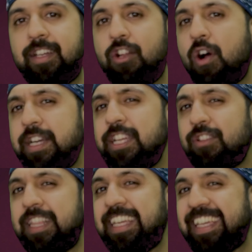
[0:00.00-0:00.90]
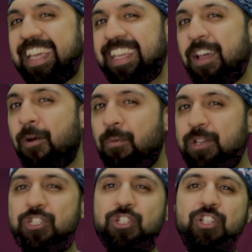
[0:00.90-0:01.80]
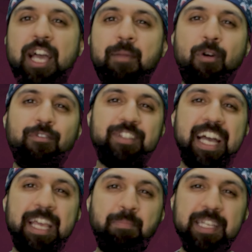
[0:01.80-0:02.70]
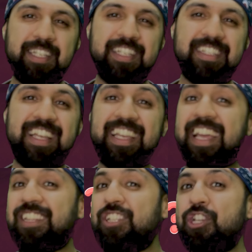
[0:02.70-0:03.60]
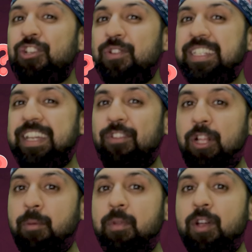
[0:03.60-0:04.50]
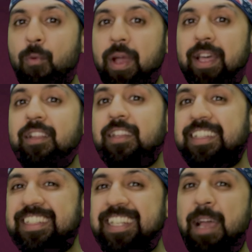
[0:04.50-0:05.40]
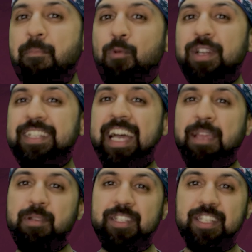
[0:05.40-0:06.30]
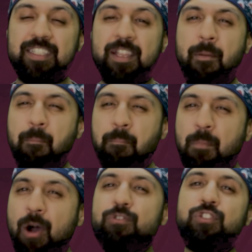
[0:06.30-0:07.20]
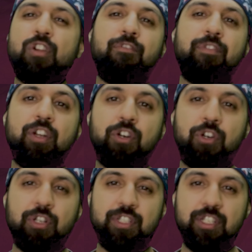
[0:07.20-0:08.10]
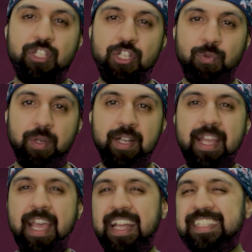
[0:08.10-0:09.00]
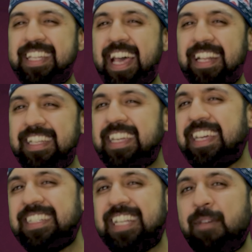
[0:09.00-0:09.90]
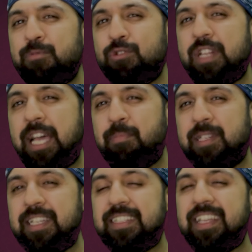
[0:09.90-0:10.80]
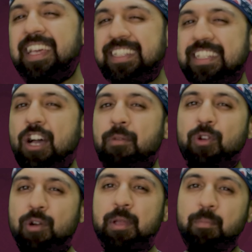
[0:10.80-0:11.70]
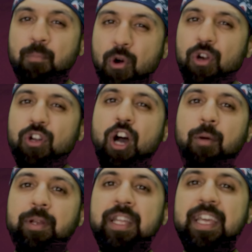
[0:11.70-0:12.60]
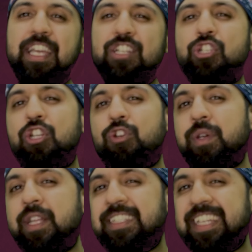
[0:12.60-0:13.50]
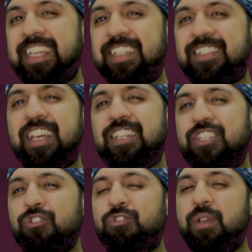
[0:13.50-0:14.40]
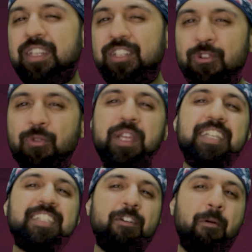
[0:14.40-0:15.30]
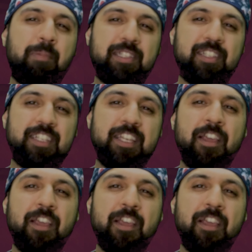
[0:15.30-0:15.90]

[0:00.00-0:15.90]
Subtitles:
Now, are you thinking which type of diabetes can the children develop? Well, type 1 diabetes most often occurs in children. And sadly, type 2 diabetes is now becoming more common in children and teens due to increased obesity